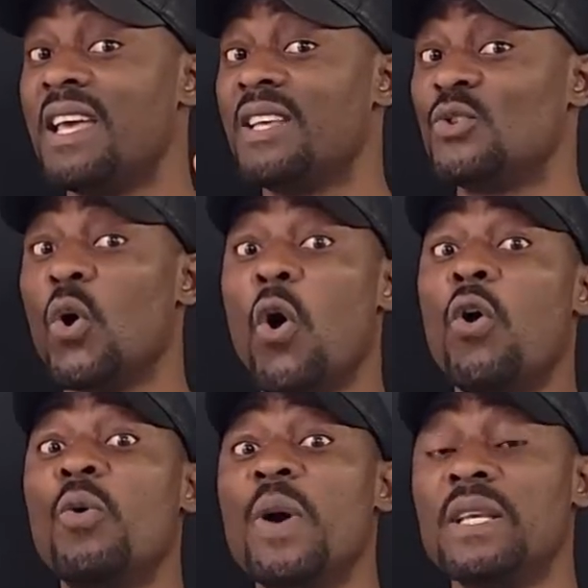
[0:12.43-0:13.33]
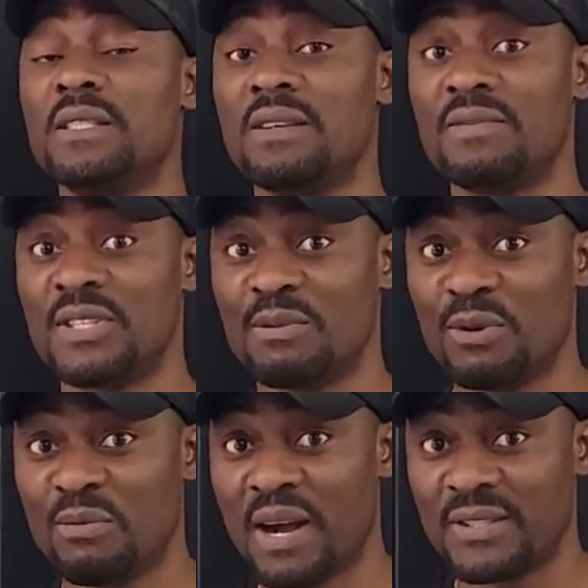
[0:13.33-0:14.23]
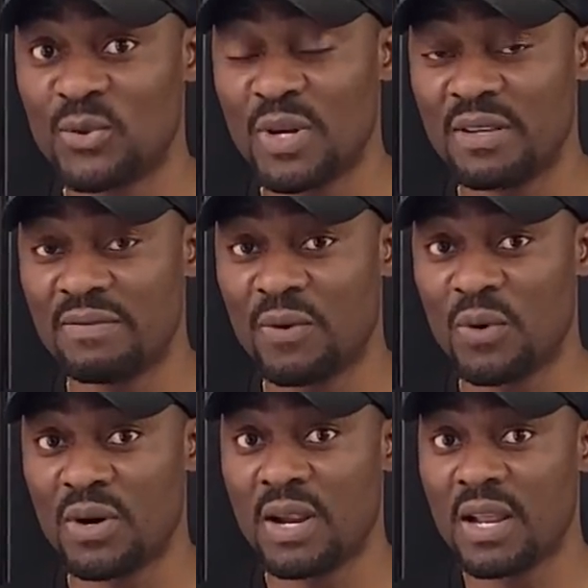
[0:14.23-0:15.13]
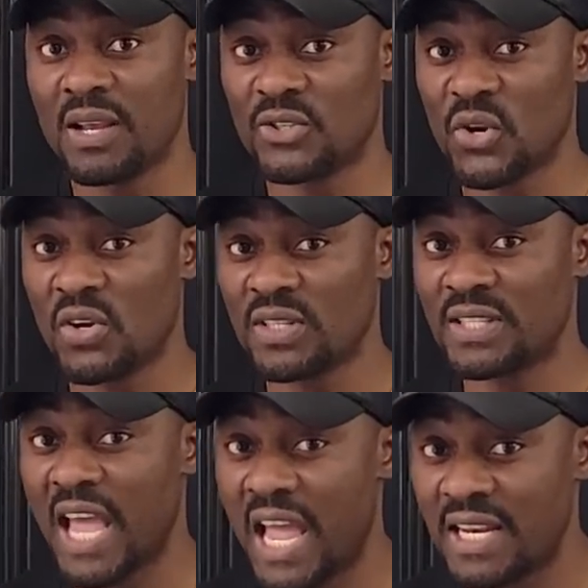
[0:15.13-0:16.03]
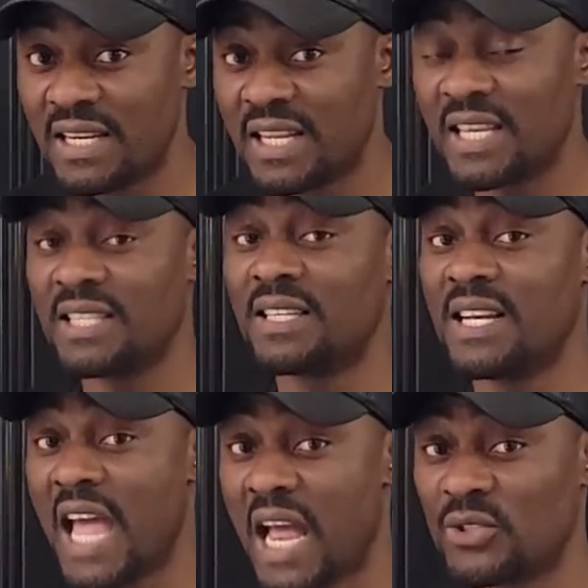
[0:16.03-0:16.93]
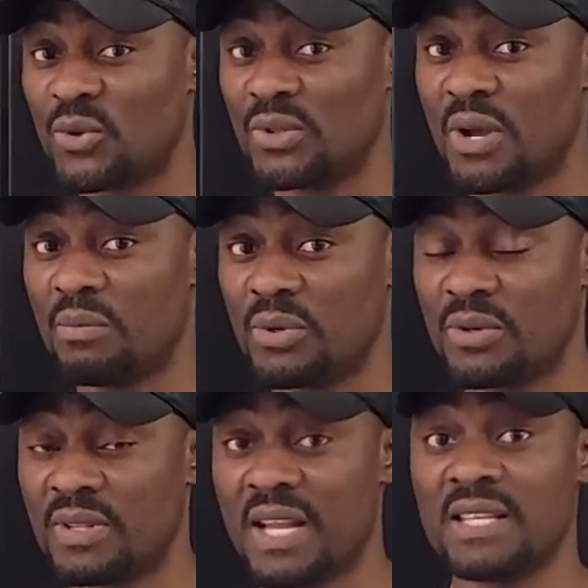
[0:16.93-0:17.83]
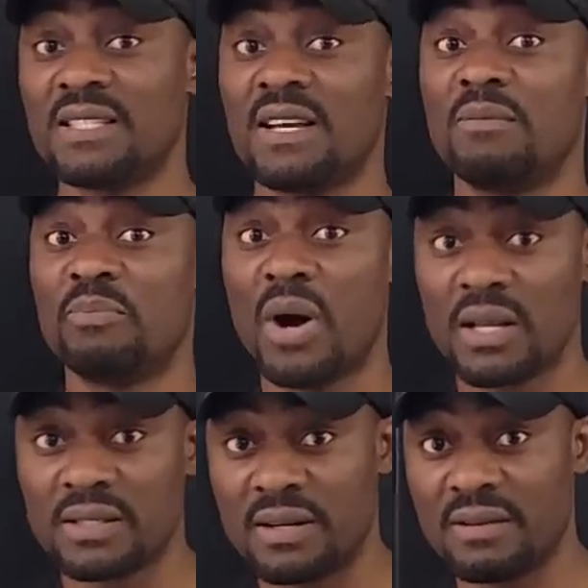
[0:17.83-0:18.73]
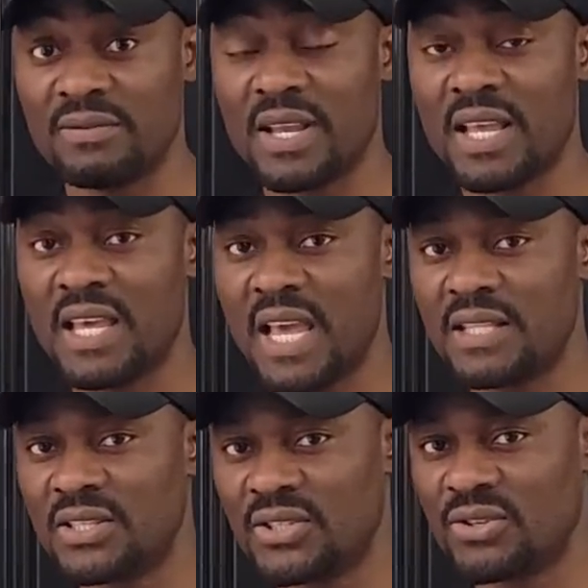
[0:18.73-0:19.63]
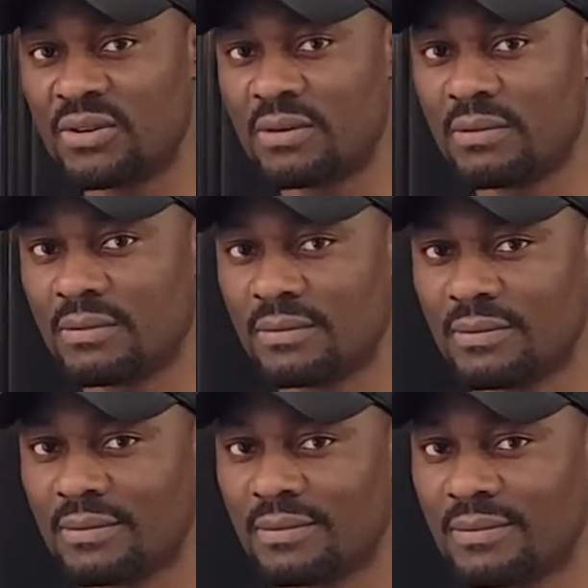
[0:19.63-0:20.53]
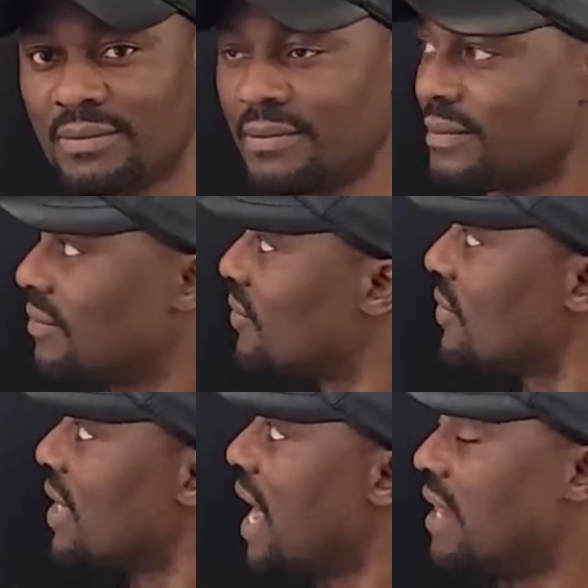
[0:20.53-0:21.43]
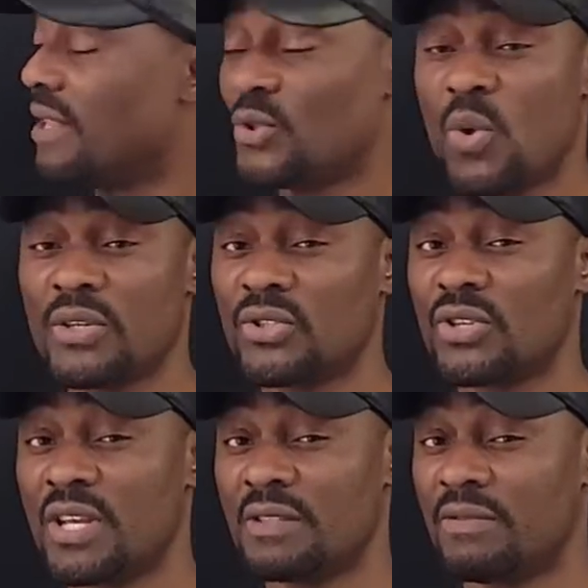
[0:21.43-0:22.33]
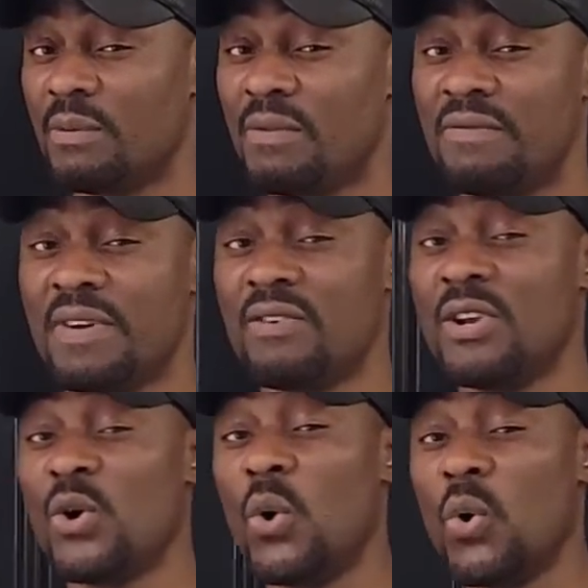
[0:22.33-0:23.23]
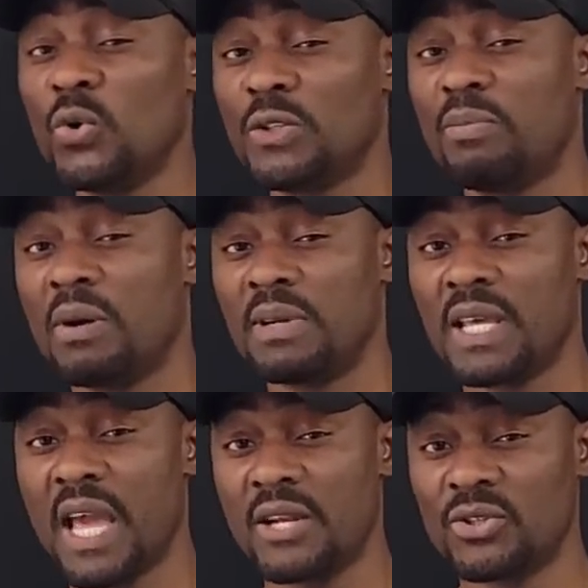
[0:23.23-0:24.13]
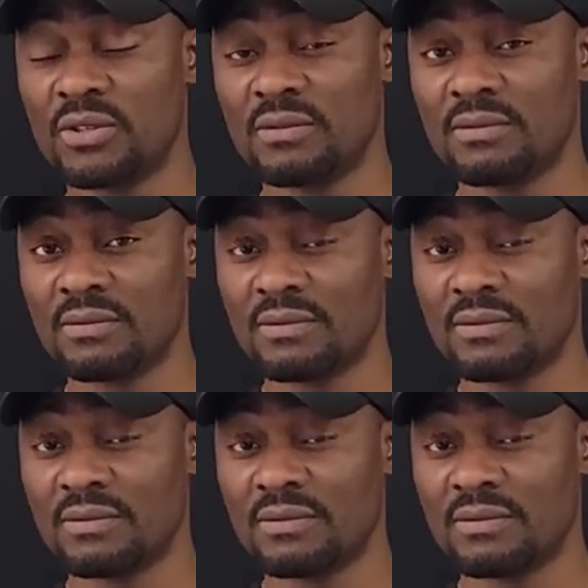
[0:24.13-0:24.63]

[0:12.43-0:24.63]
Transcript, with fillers: is always divisible by 24 as long as n is a natural number, that is a positive integer. And this question is from a very old publication